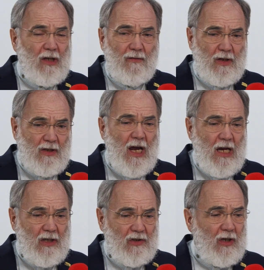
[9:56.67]
and if it
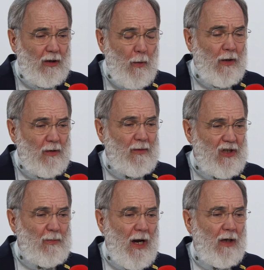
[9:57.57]
takes a
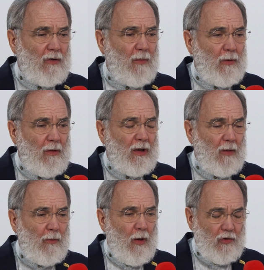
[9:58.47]
quantum-inspired computing
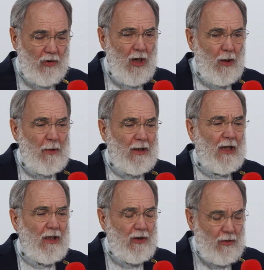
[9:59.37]
approach, we
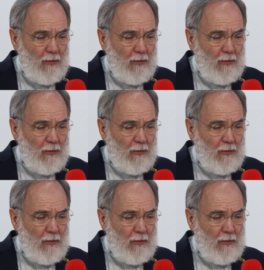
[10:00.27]
can